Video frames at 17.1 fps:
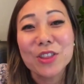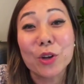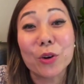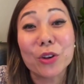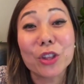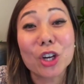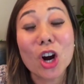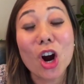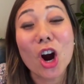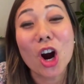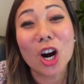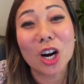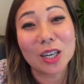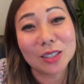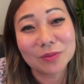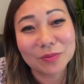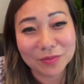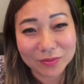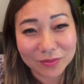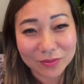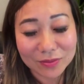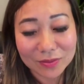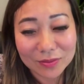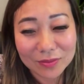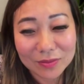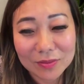they're in the car,
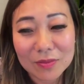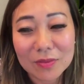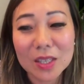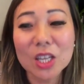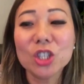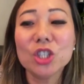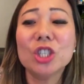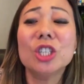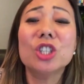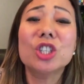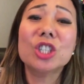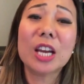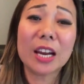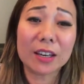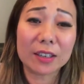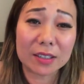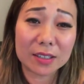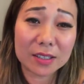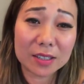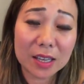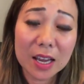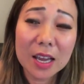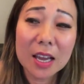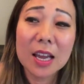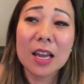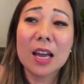and she shares,
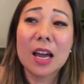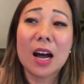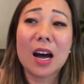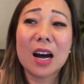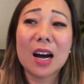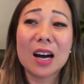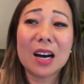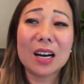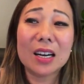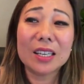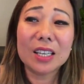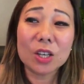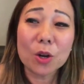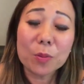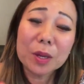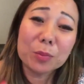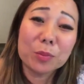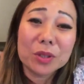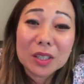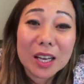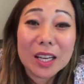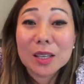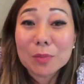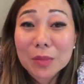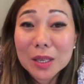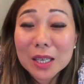people
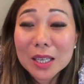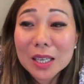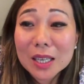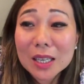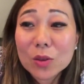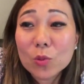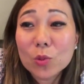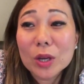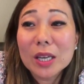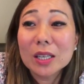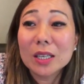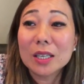like me,